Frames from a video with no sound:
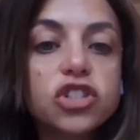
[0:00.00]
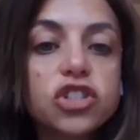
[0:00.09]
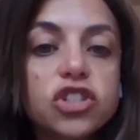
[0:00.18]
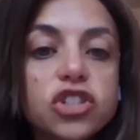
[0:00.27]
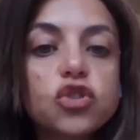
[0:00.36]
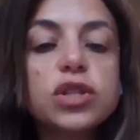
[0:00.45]

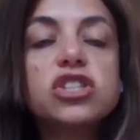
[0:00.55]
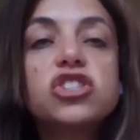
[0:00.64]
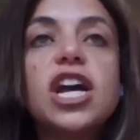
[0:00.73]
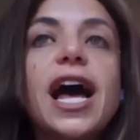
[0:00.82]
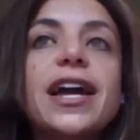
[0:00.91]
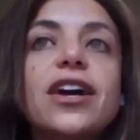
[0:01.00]
Actually, so
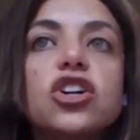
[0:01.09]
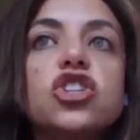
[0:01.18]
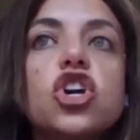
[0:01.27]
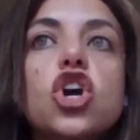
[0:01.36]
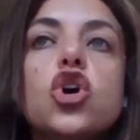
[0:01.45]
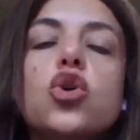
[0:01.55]
this
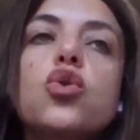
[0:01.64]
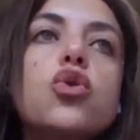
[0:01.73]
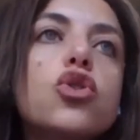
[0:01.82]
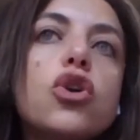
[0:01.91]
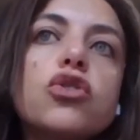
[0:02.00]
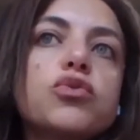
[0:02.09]
child,
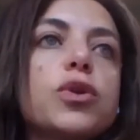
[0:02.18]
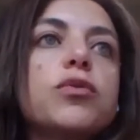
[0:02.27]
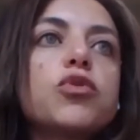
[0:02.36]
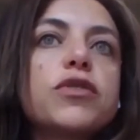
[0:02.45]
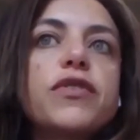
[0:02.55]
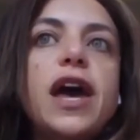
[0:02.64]
who who knows
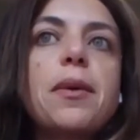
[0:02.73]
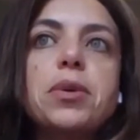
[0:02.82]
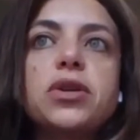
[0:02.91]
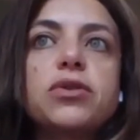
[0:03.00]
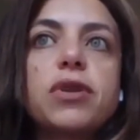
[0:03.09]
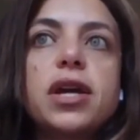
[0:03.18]
what would have
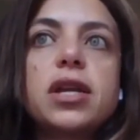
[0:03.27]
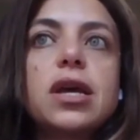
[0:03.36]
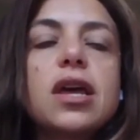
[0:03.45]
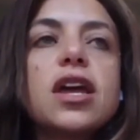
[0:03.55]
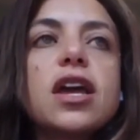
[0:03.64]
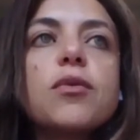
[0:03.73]
happened,
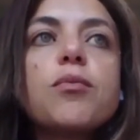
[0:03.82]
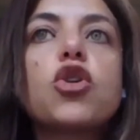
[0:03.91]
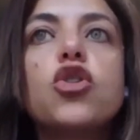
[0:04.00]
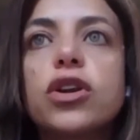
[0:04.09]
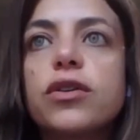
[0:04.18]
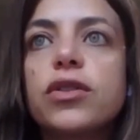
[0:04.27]
right? It